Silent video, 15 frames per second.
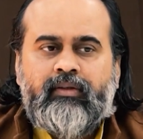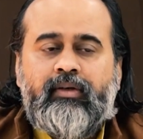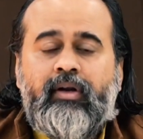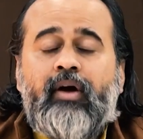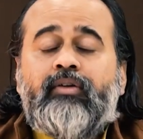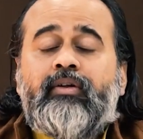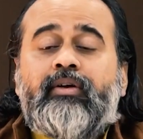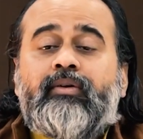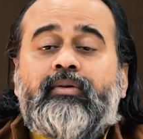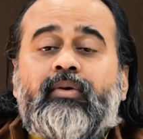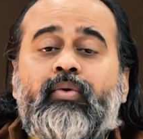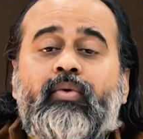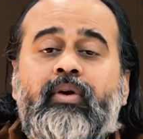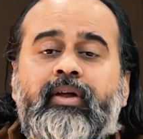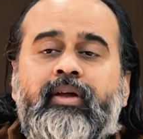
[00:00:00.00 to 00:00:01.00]
Now the
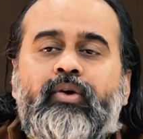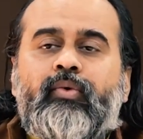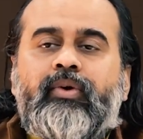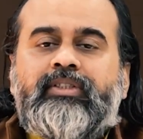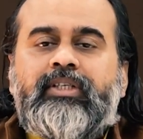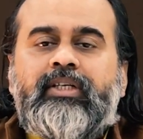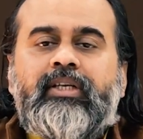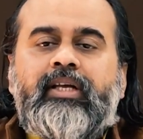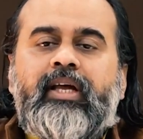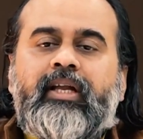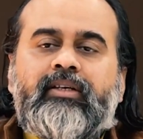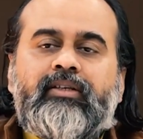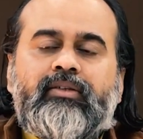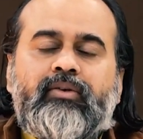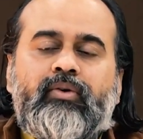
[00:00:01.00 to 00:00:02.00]
whole equation
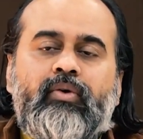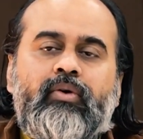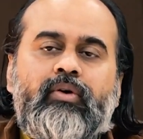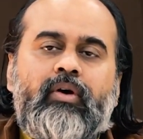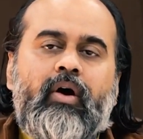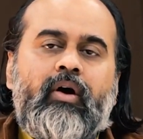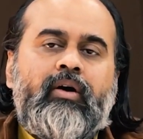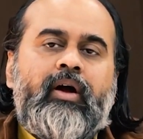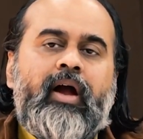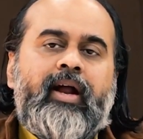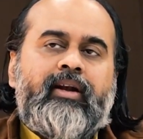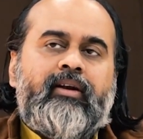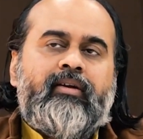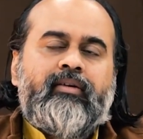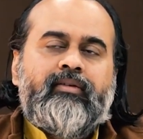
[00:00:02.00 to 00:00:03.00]
can go wrong
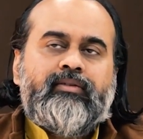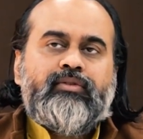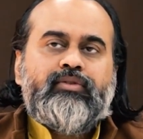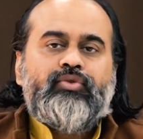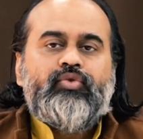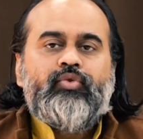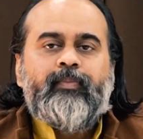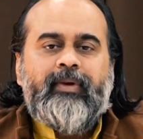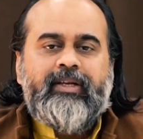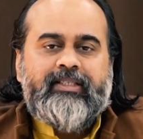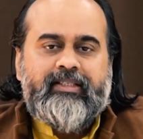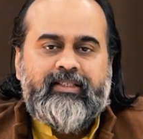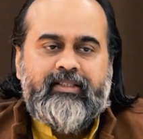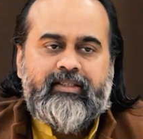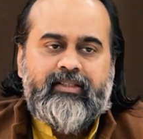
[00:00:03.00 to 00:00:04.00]
at two
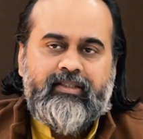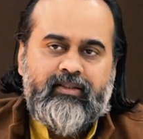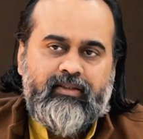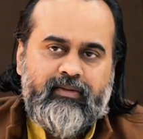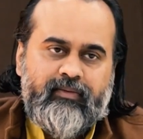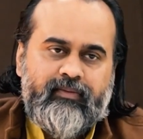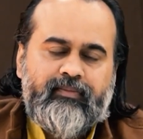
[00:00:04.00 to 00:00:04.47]
places.